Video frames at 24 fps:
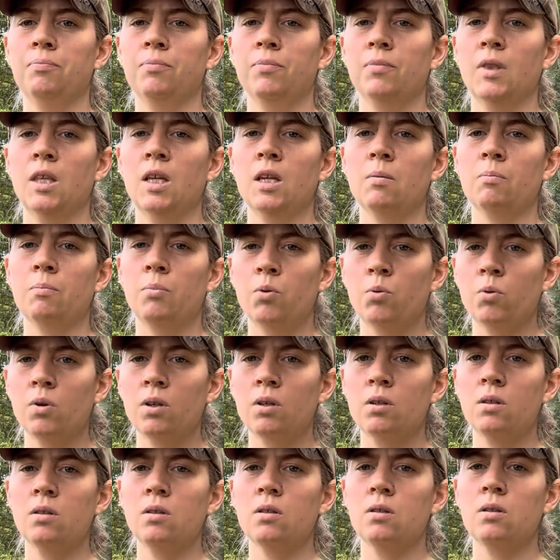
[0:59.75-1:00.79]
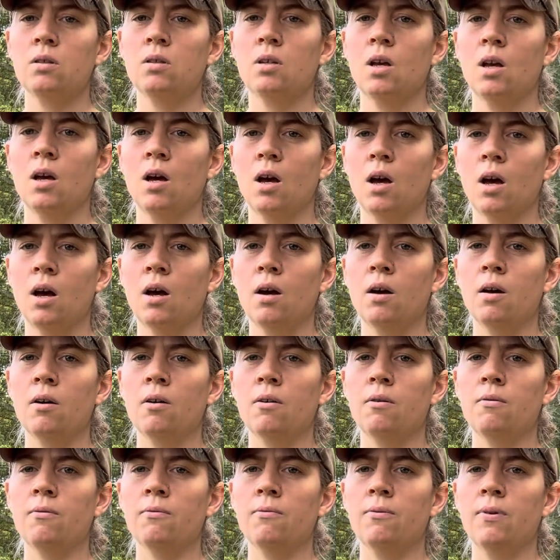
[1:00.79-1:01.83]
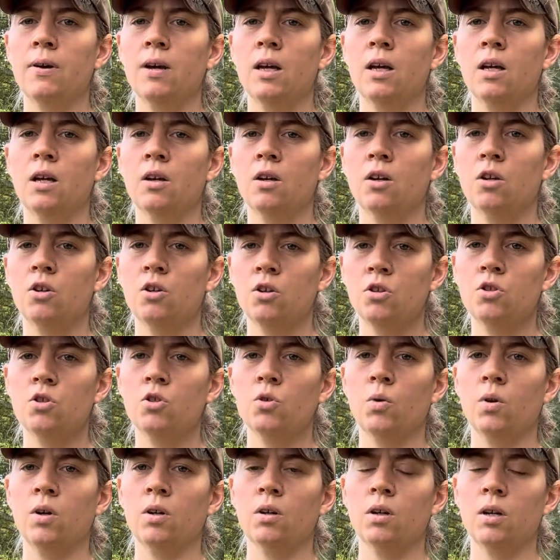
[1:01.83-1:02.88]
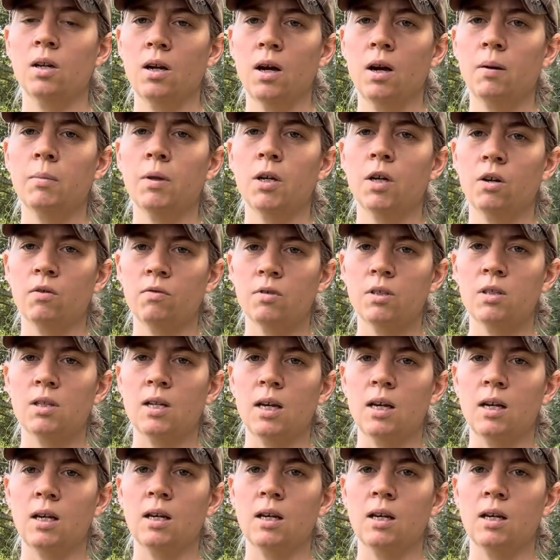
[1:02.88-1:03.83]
the importance of good soil cannot be overstated.